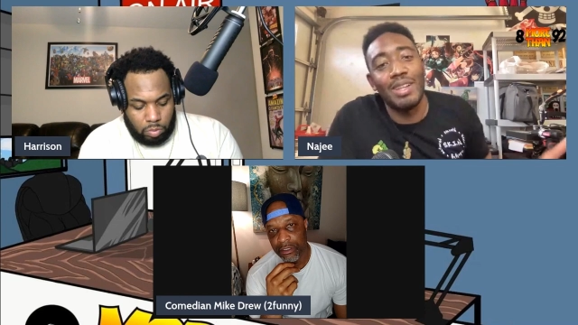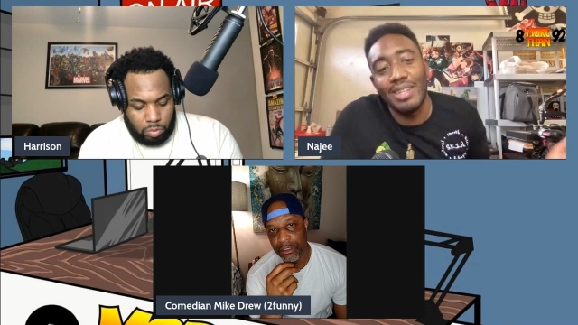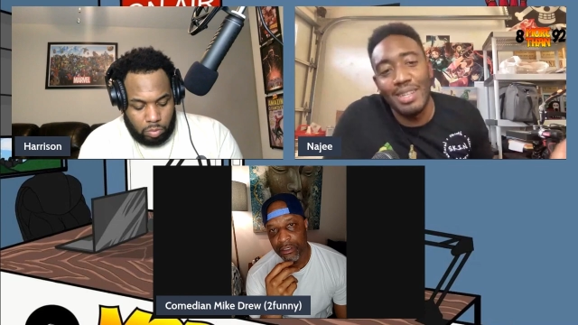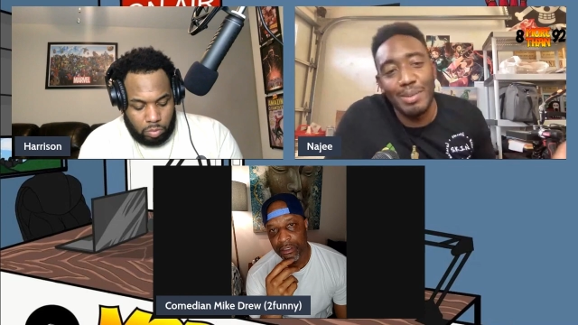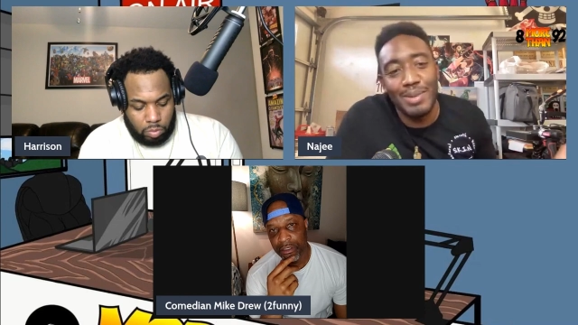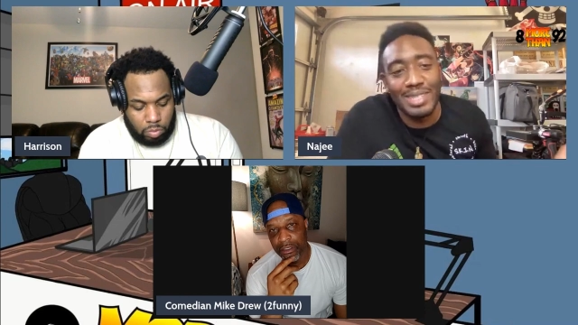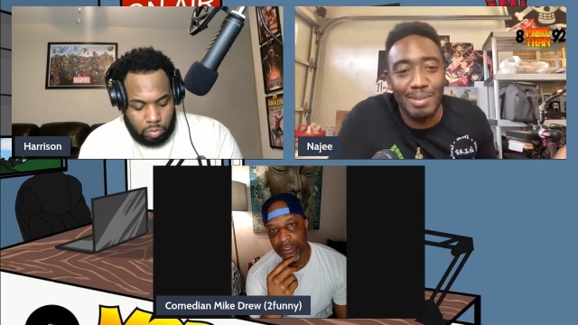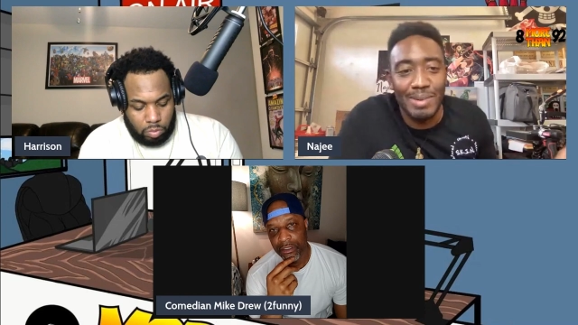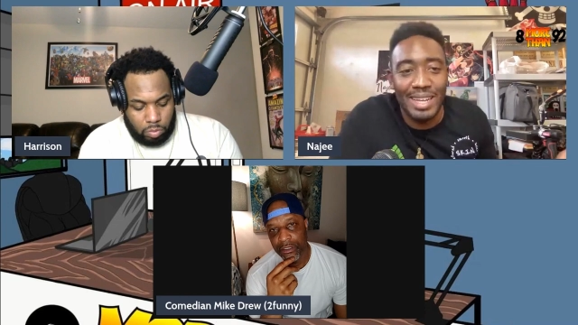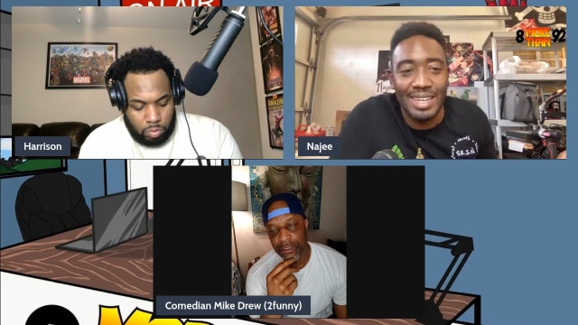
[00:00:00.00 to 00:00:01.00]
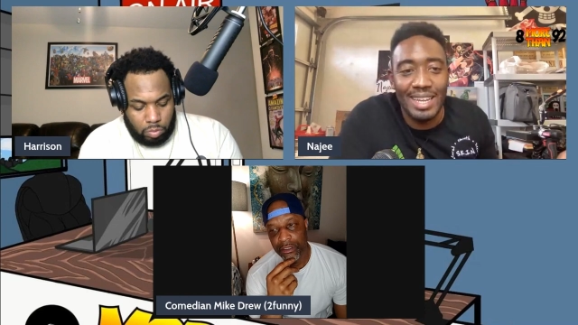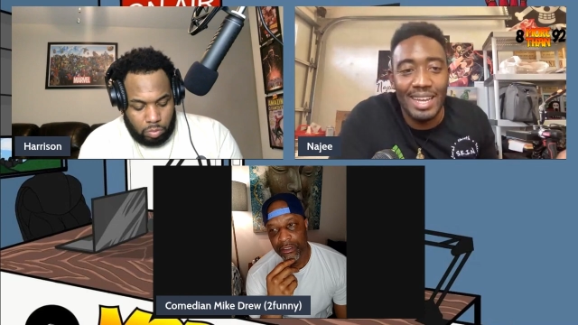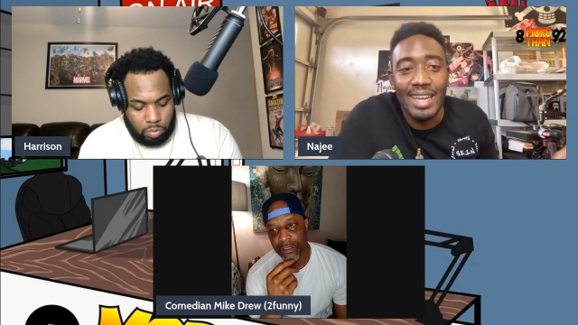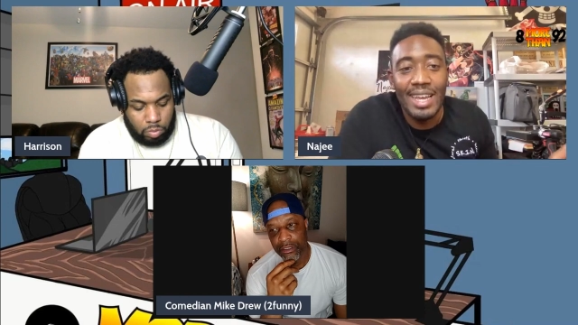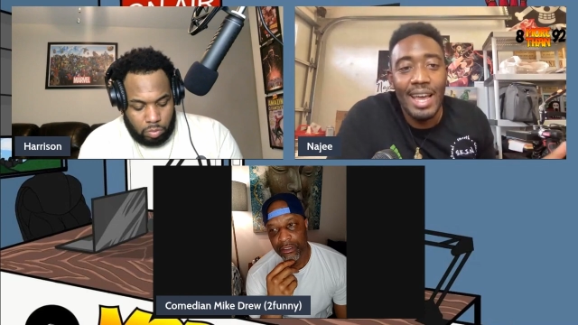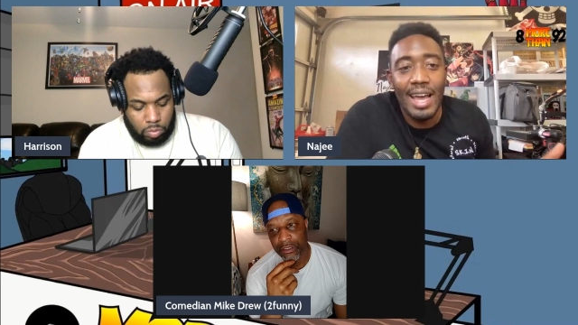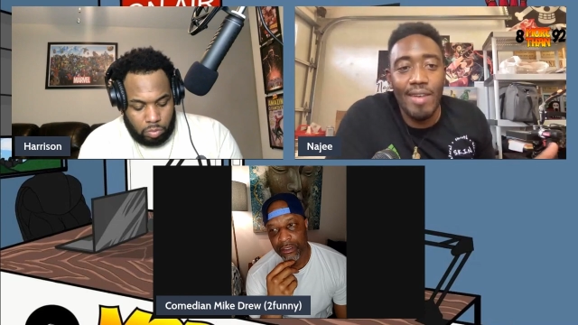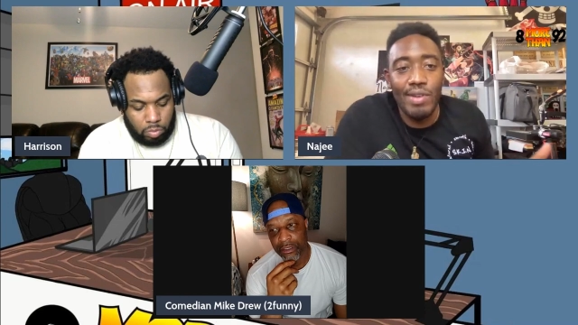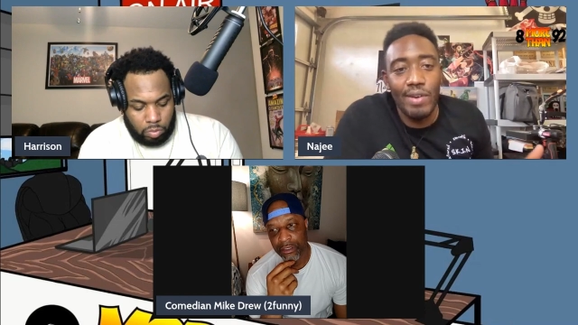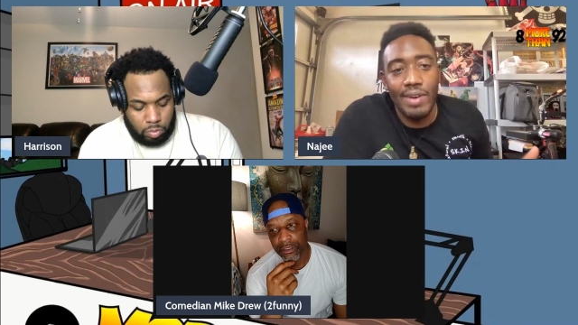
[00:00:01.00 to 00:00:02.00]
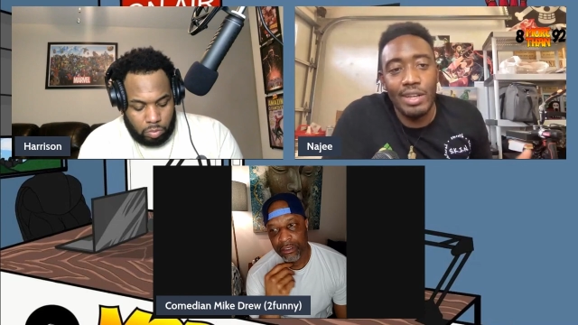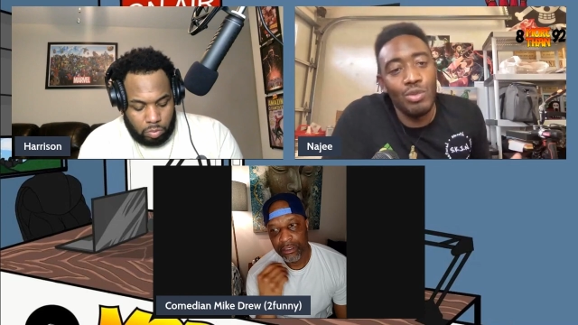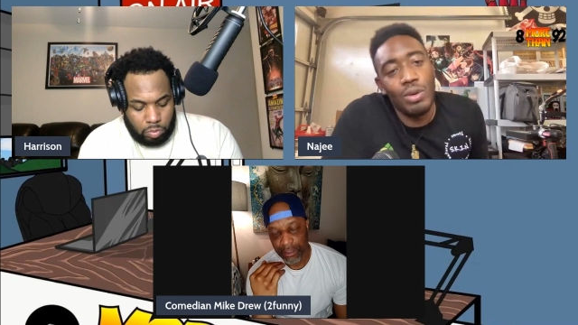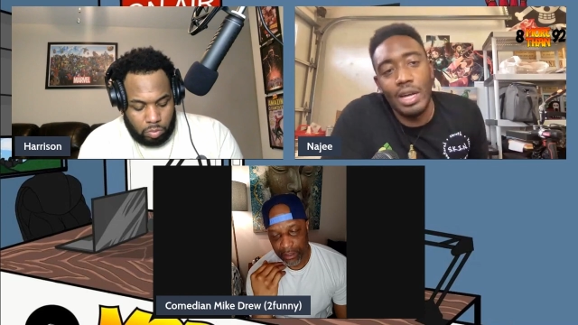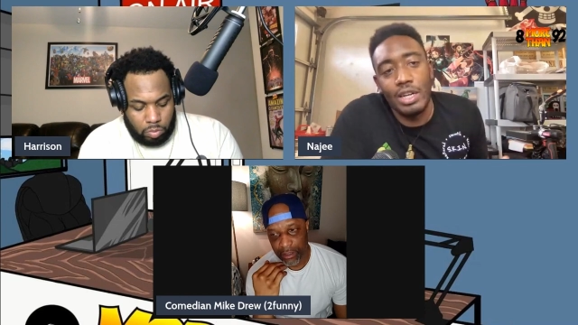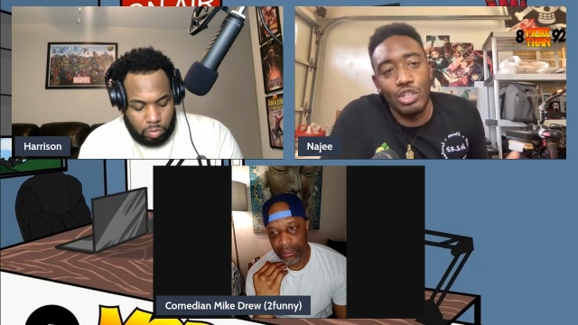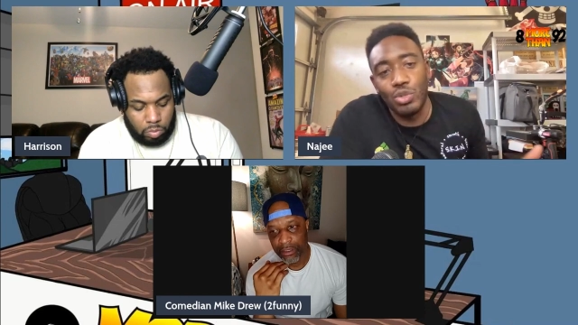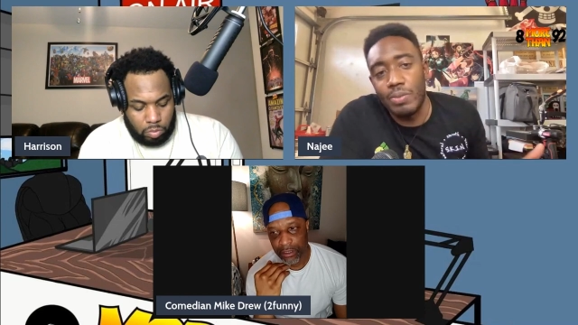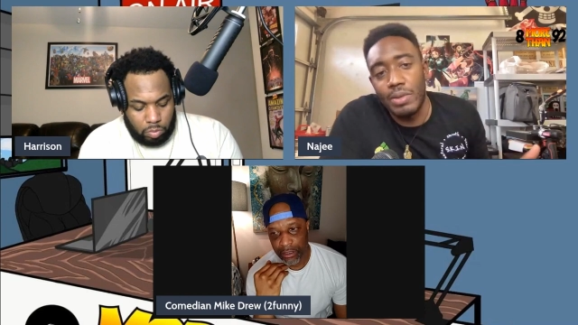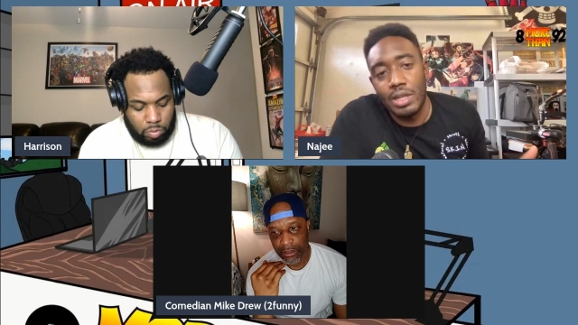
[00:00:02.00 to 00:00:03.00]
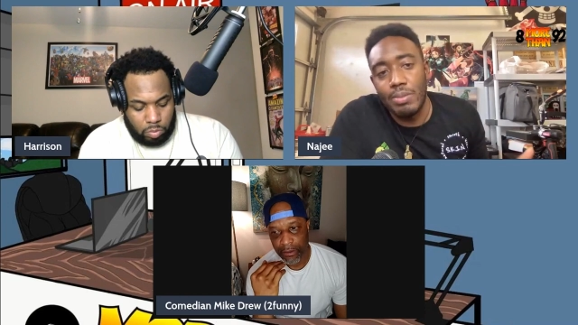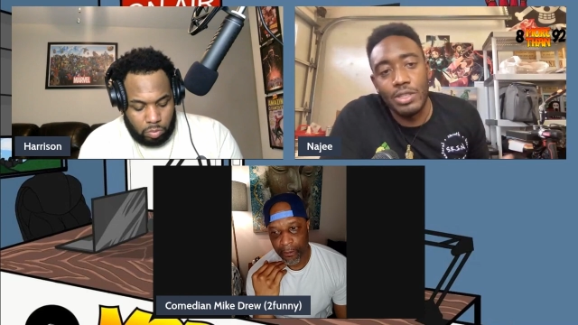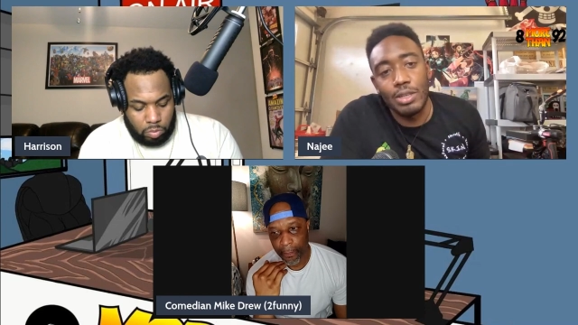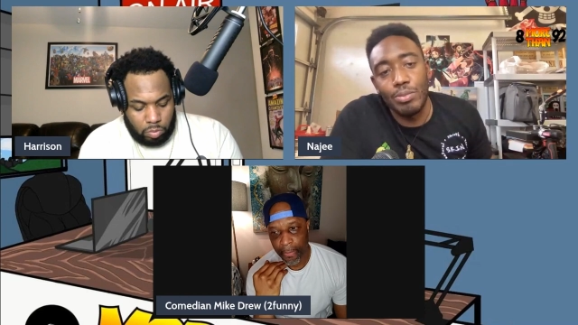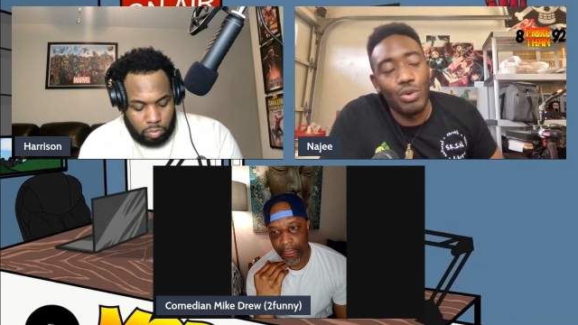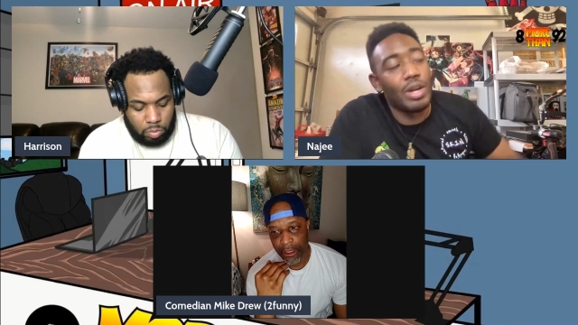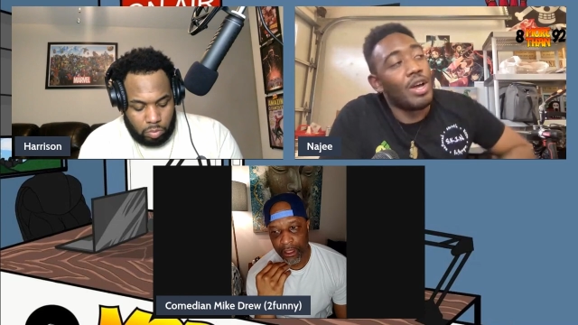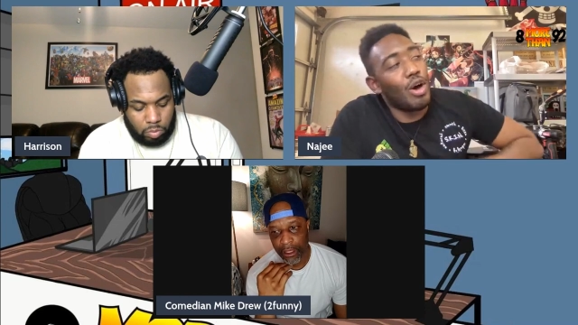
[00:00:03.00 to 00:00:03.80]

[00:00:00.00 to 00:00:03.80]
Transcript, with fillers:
Speaker 1: club or something like that. Have you ever had to do like a strip club or some crazy?